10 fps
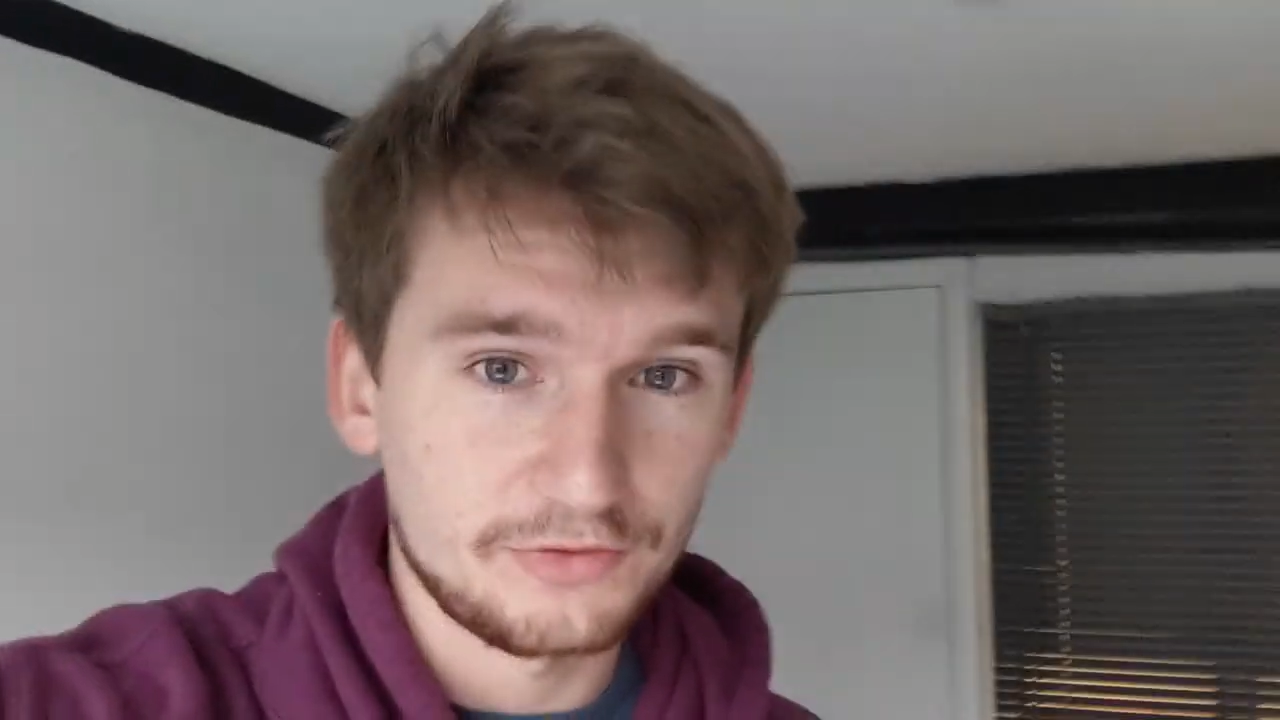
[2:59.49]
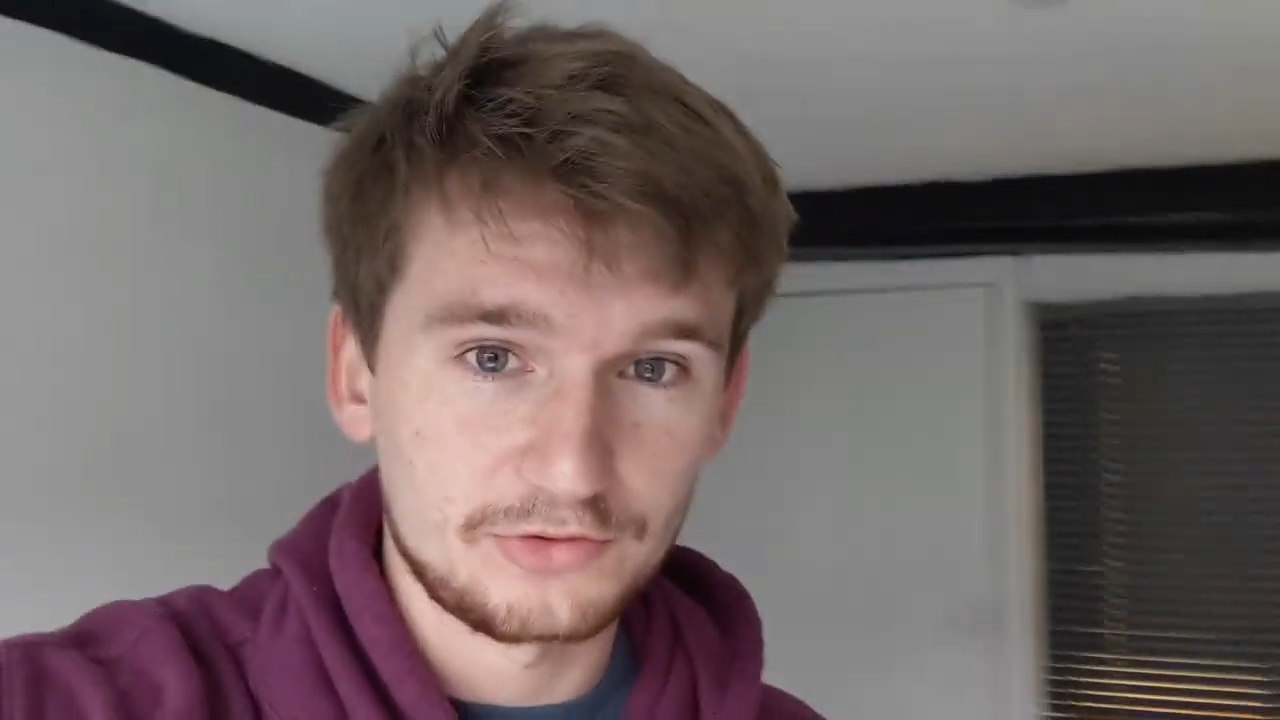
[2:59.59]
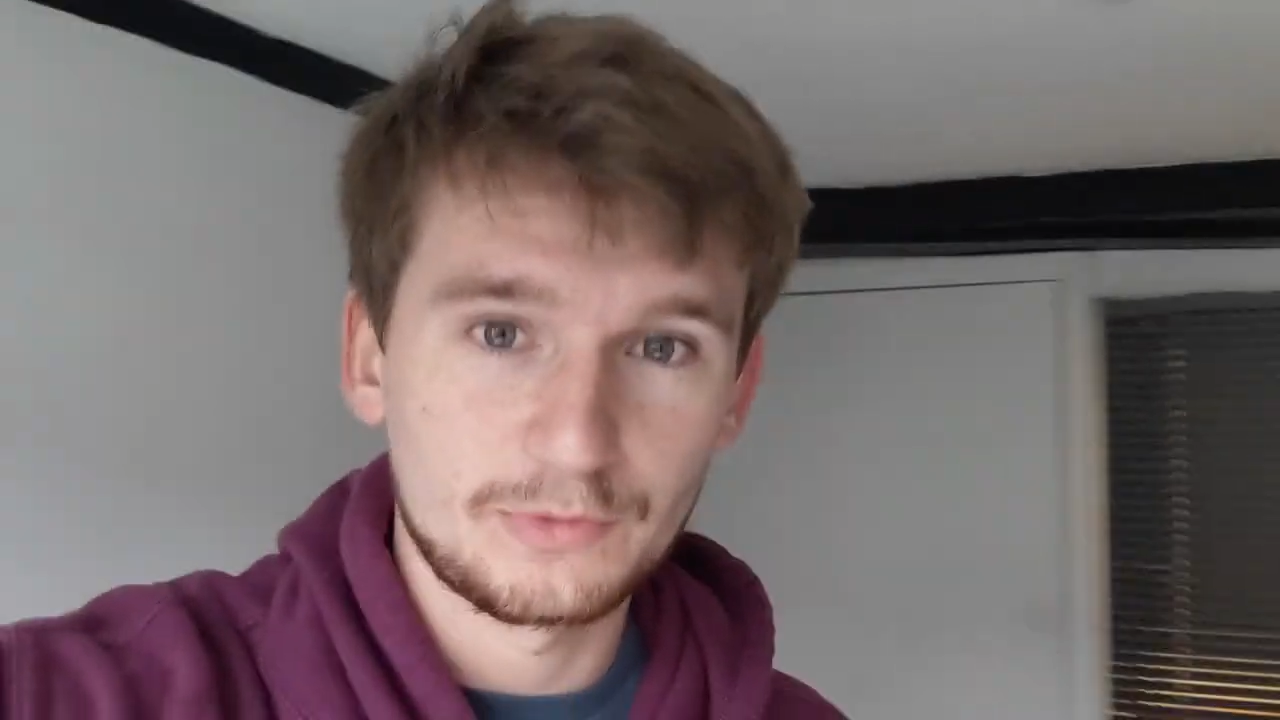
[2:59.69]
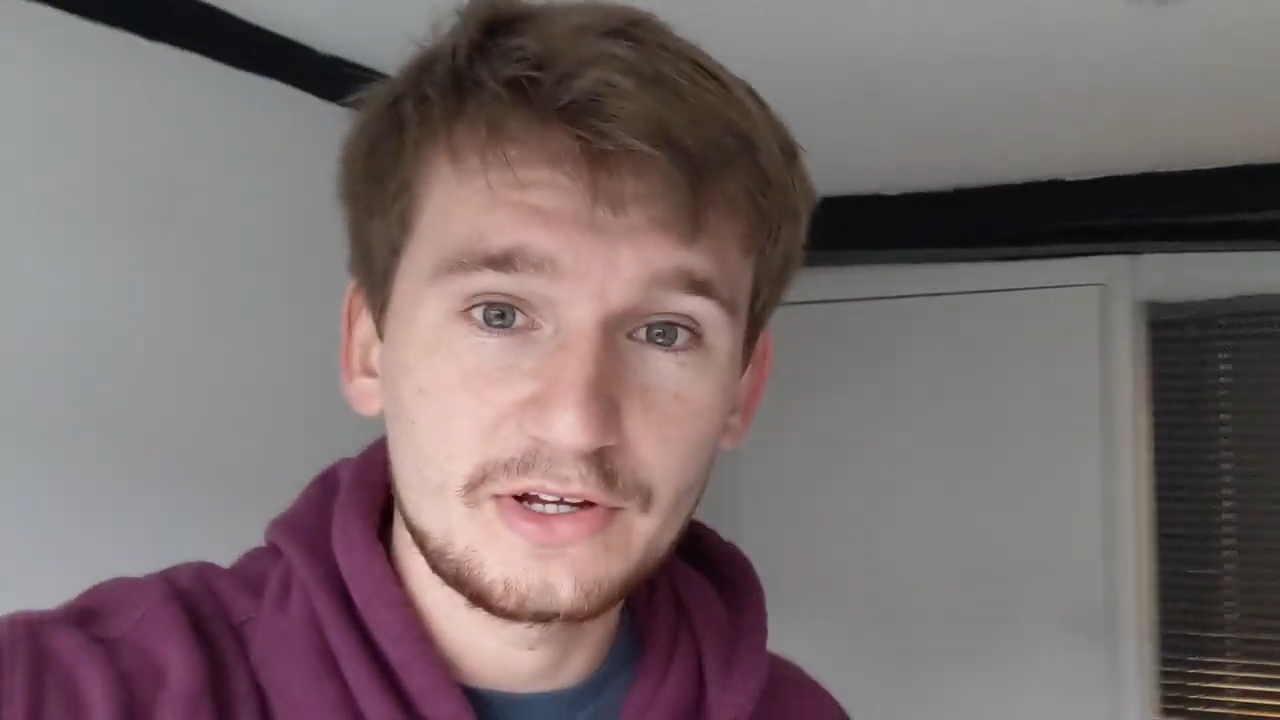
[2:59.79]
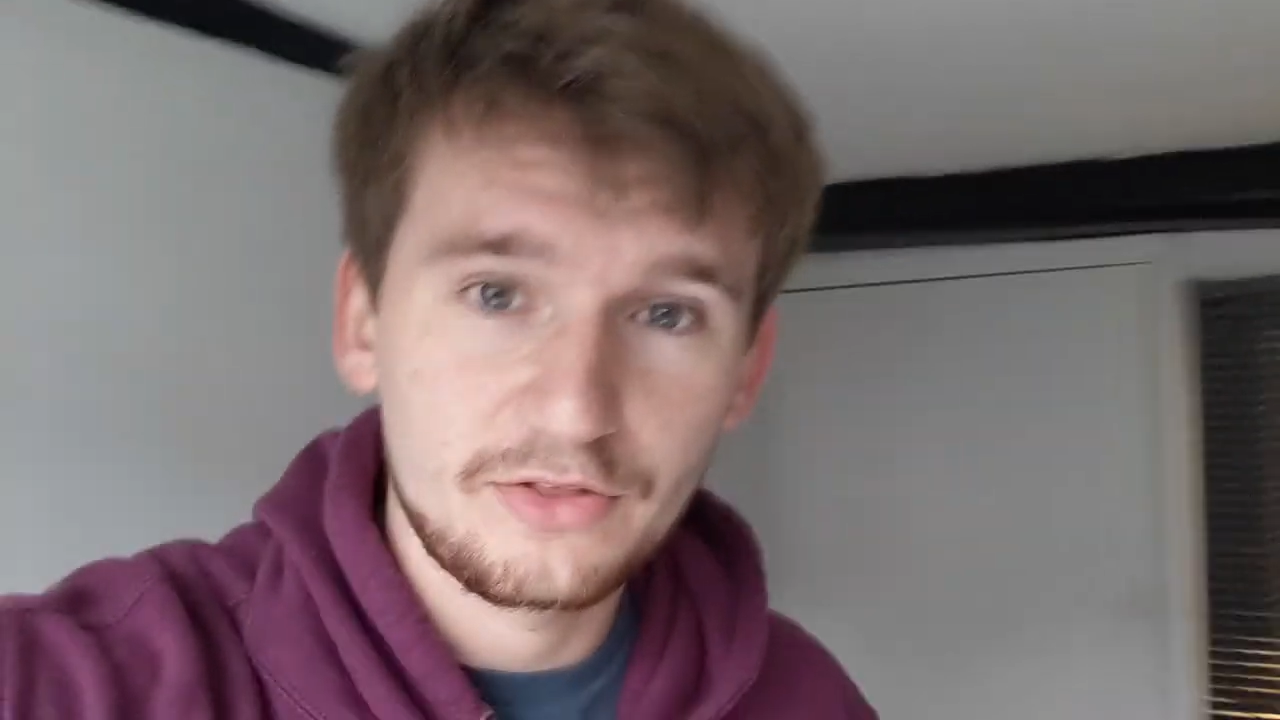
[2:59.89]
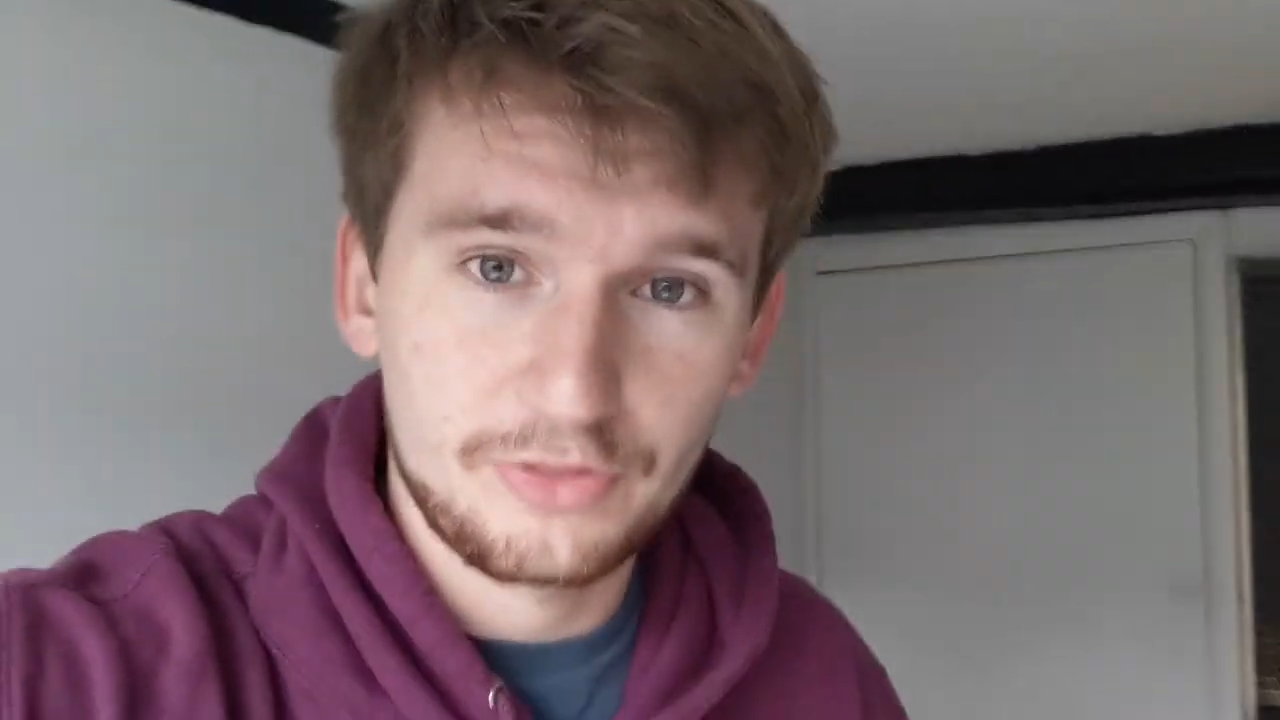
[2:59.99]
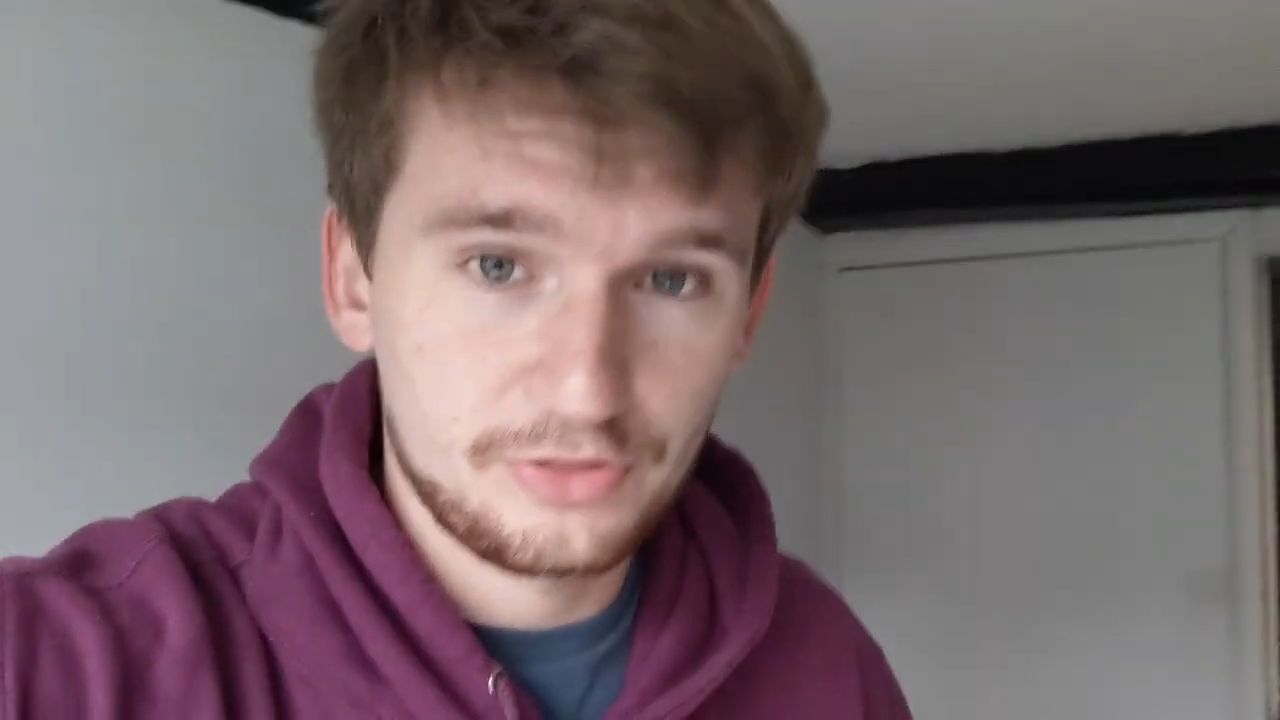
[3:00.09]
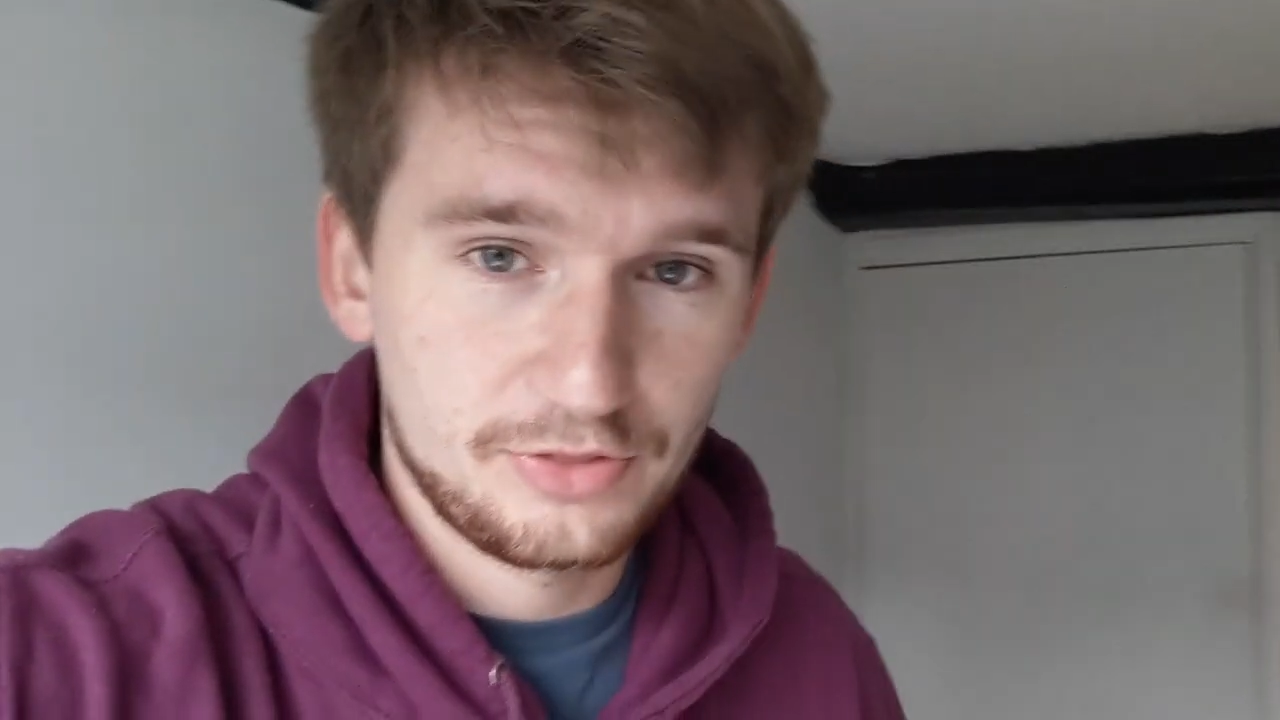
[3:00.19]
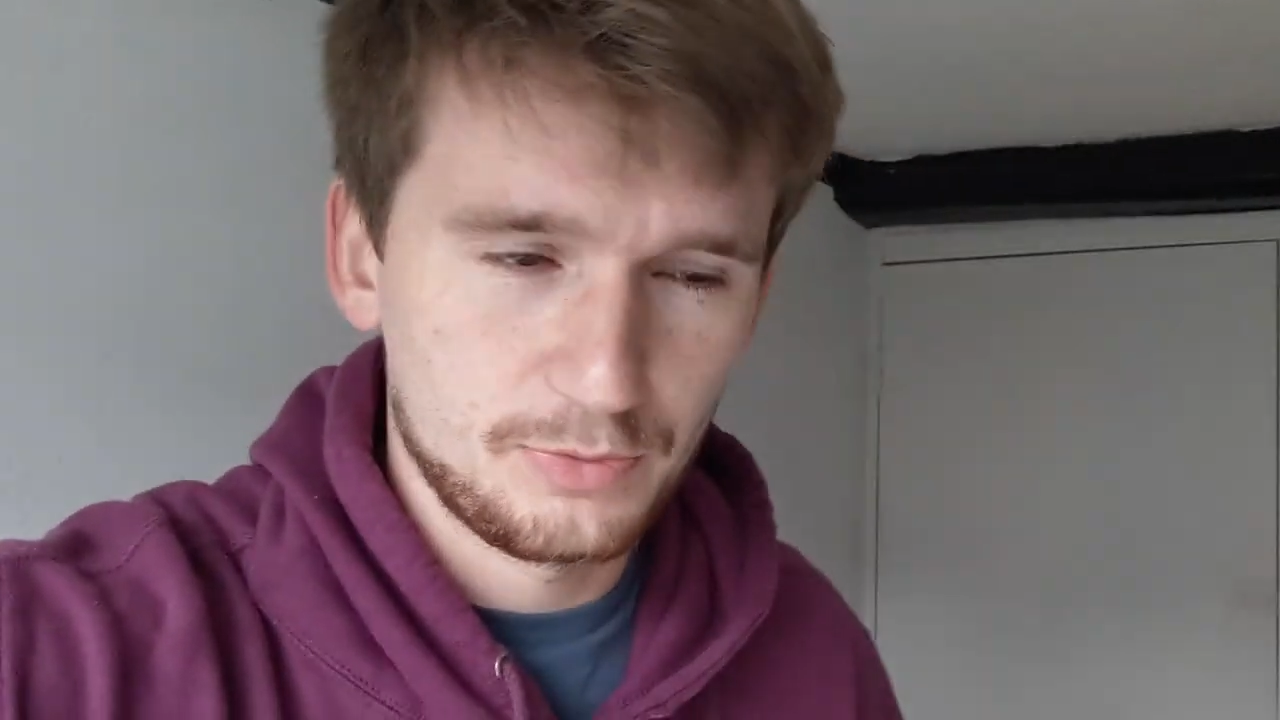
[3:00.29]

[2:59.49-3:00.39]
office week.